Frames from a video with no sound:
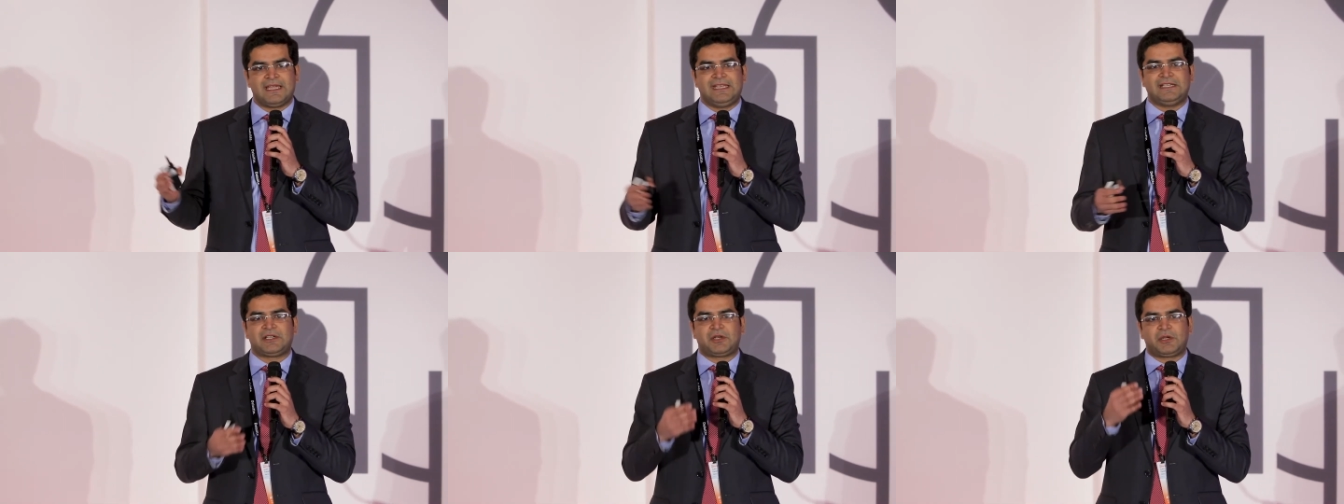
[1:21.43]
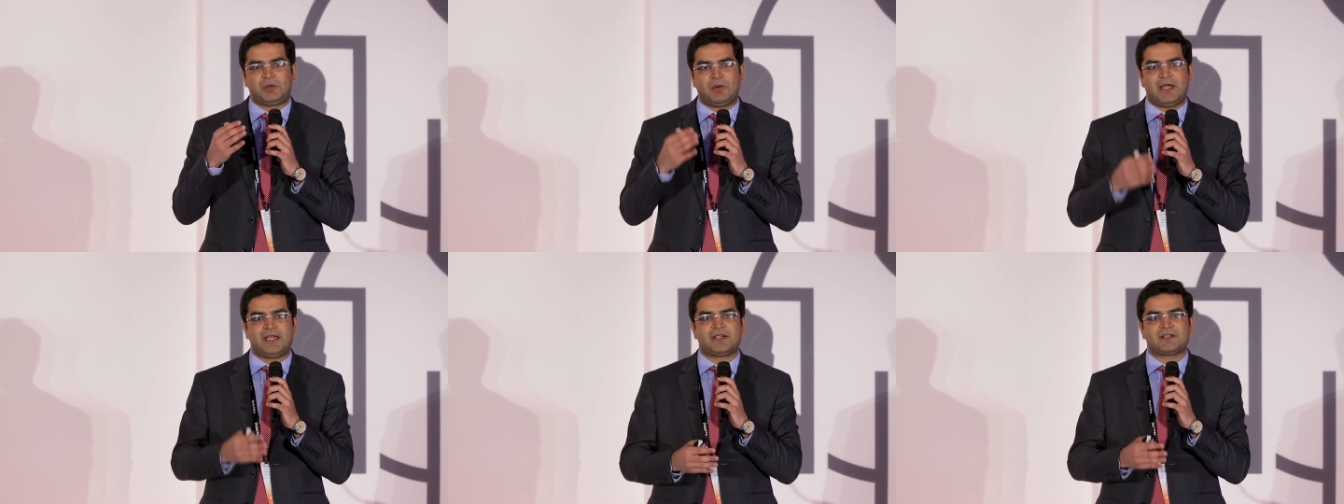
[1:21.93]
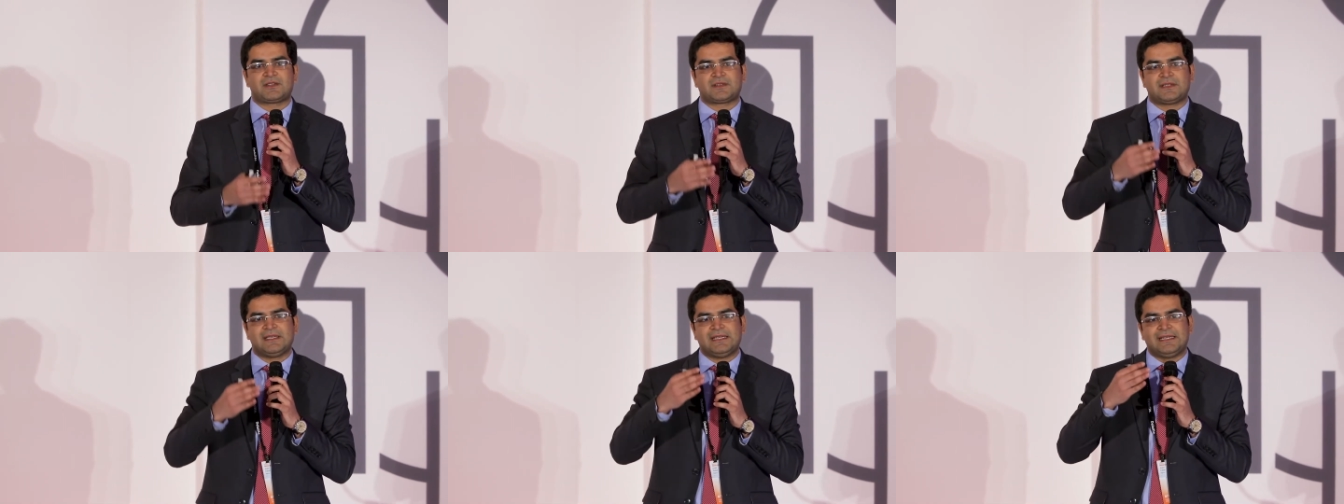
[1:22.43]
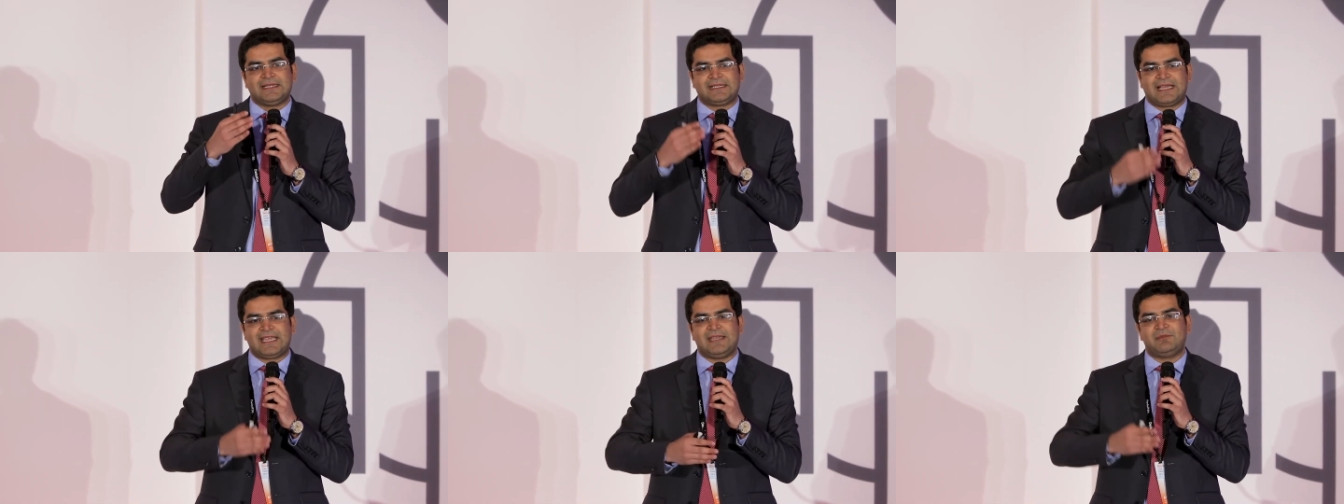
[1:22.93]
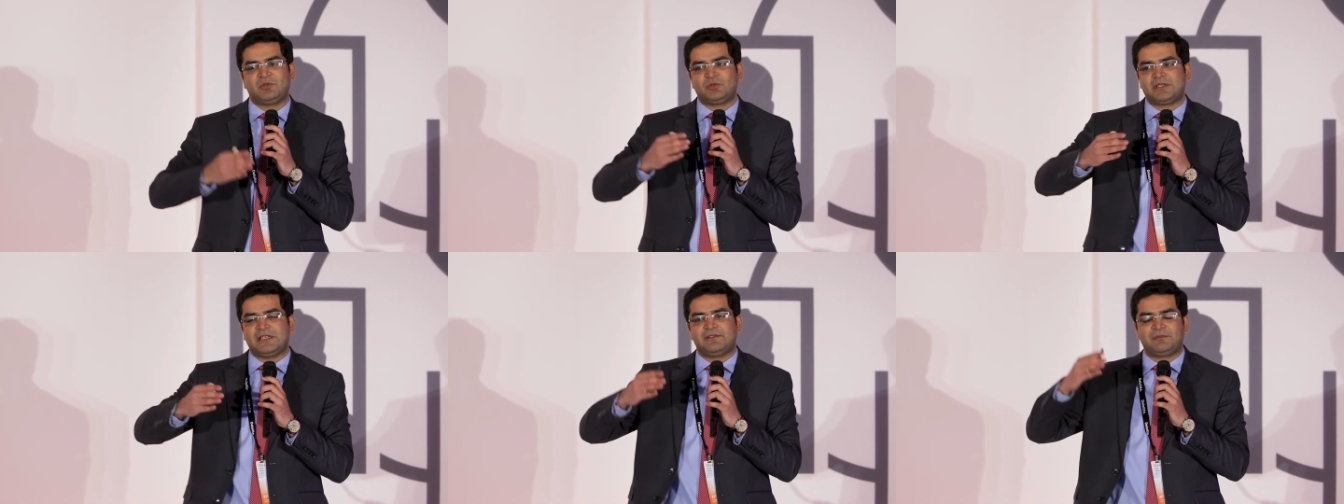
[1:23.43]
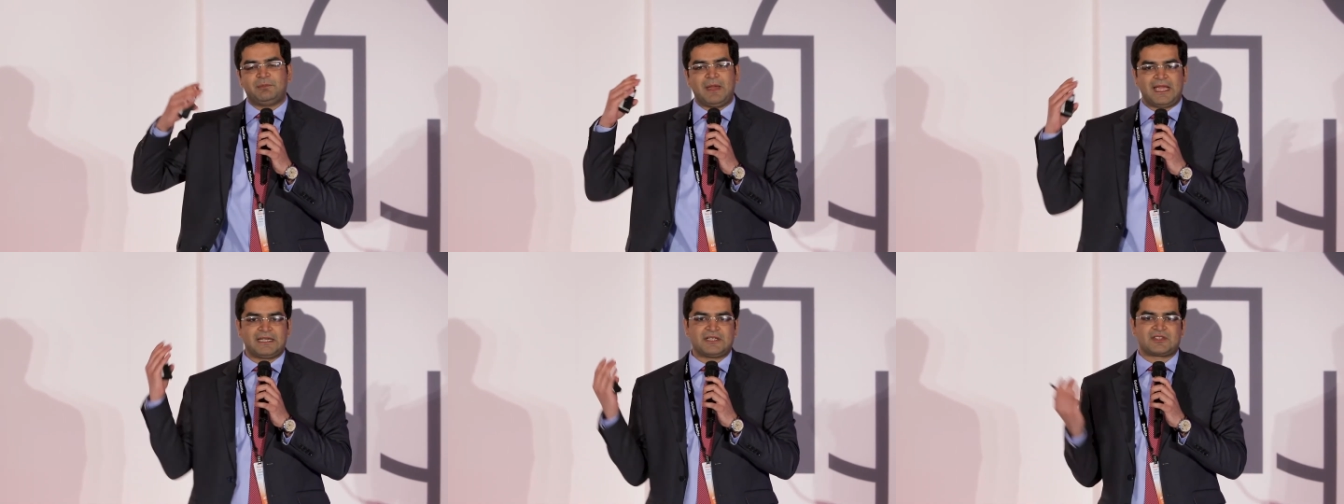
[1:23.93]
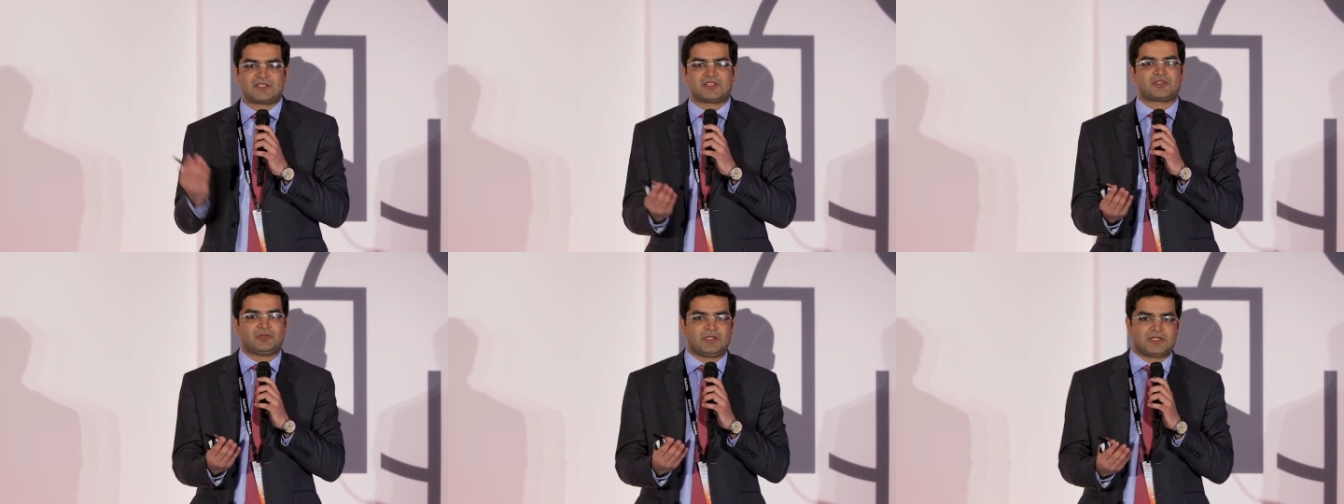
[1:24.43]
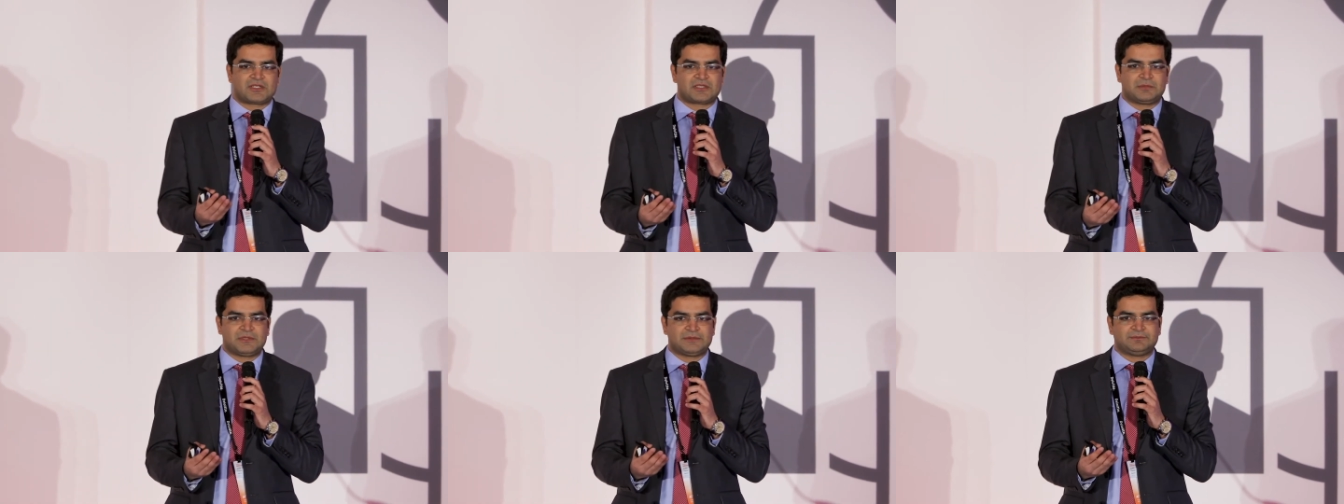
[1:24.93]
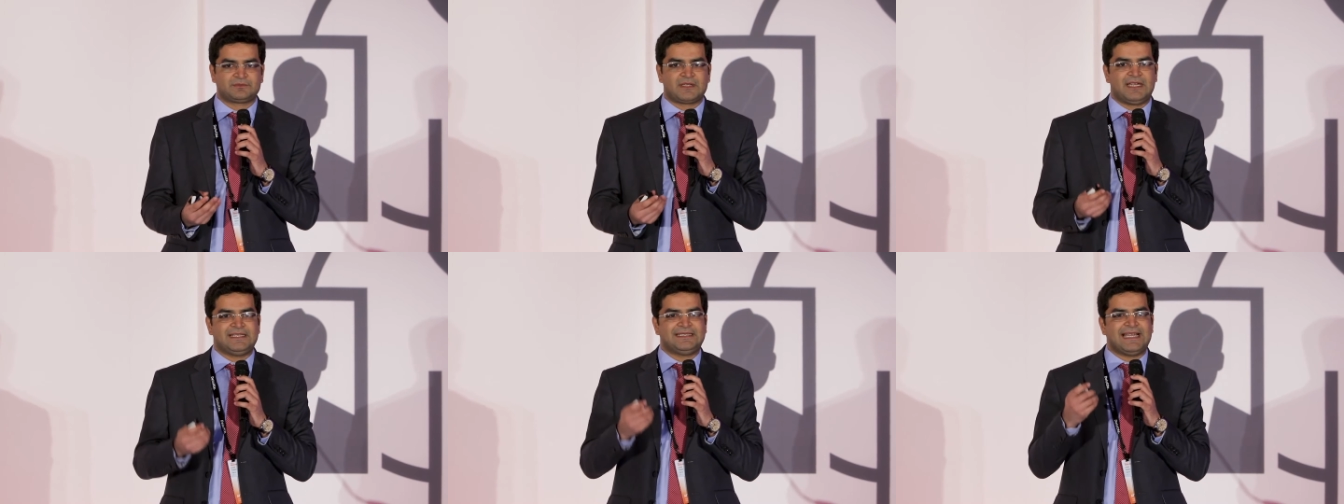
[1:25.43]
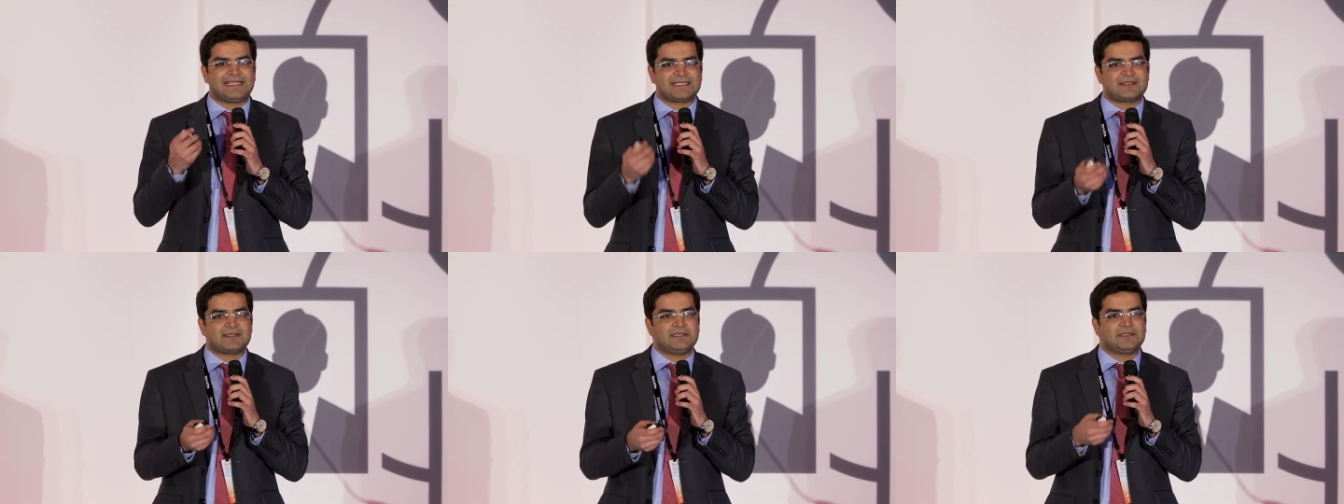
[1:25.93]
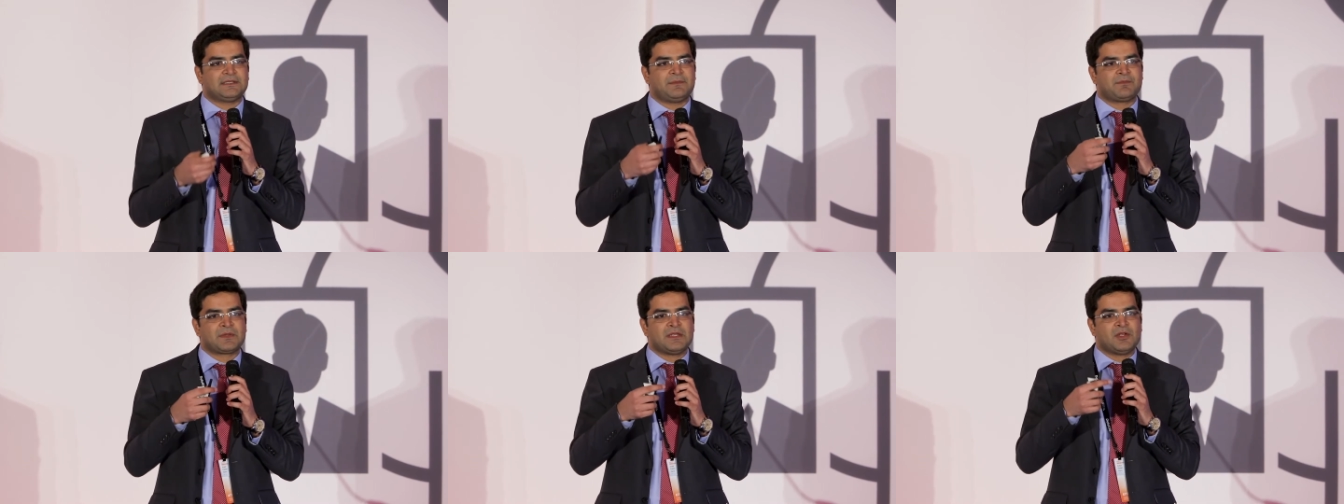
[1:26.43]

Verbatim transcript: And it requires time to give back decisions to the customer. And that is the